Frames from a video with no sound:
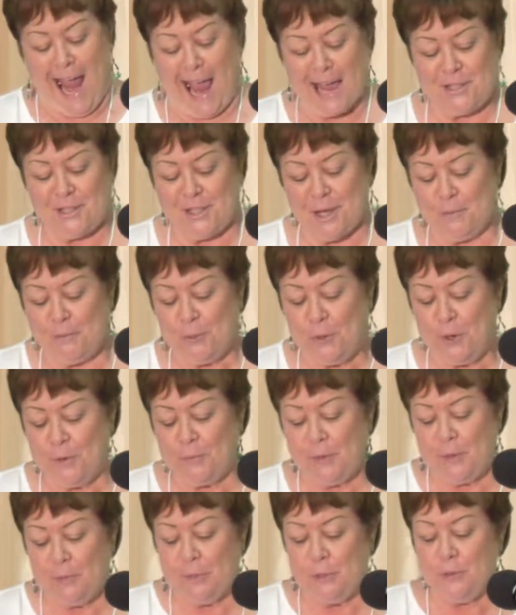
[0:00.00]
At some
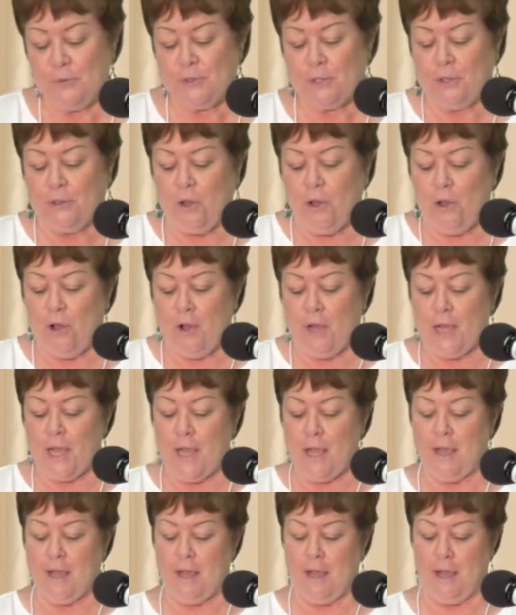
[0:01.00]
point, we moved along.
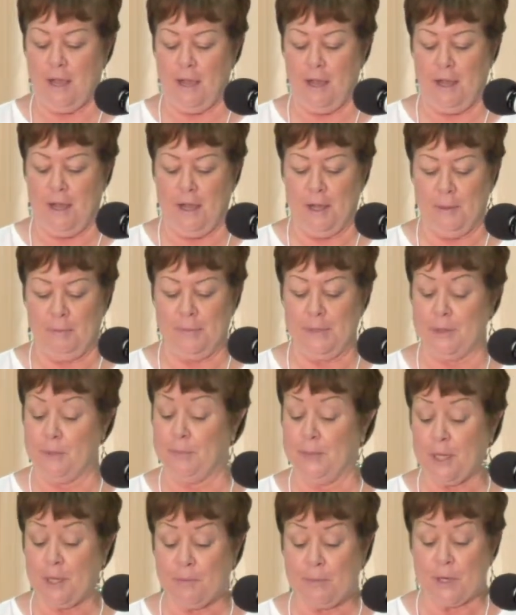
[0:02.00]

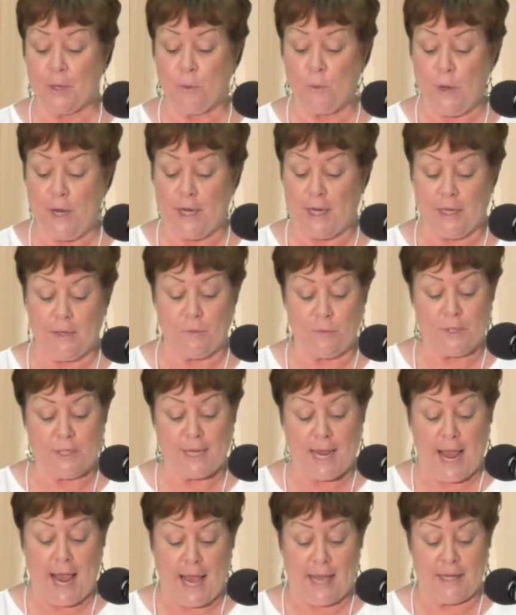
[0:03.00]
The Big Bear Weekend
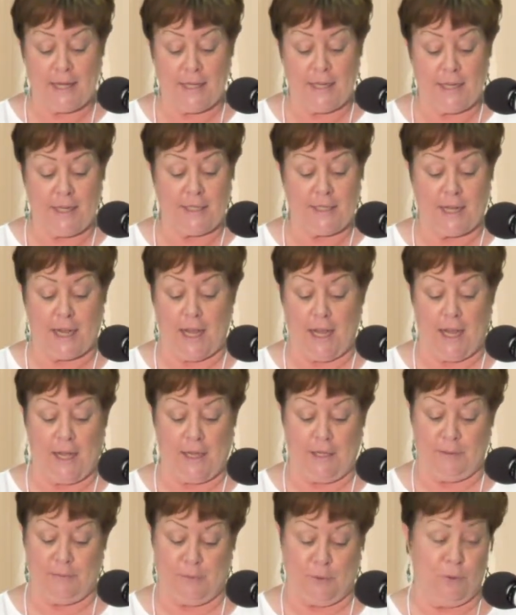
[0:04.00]
was added,
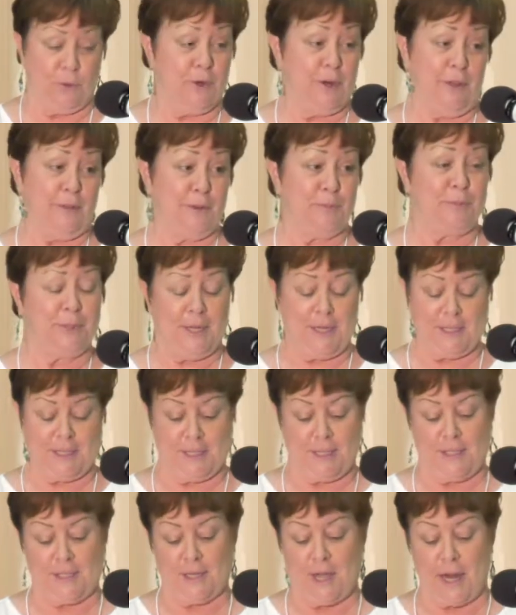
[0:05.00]
or other
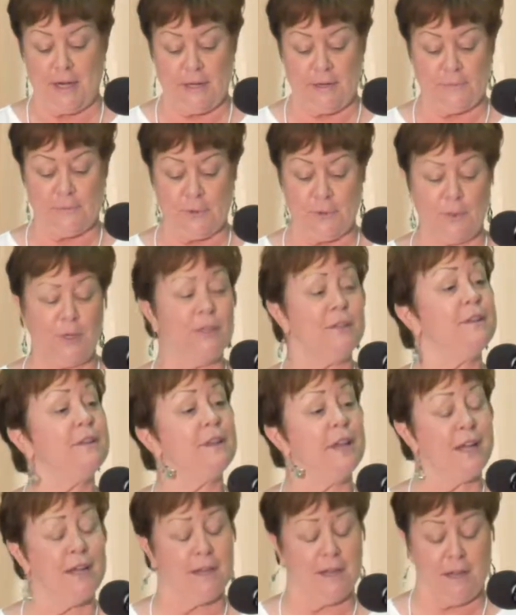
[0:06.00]
places. I never went,
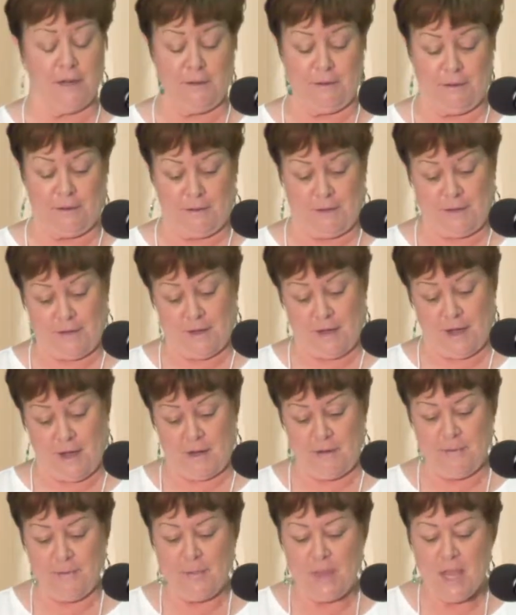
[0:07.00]
thank God.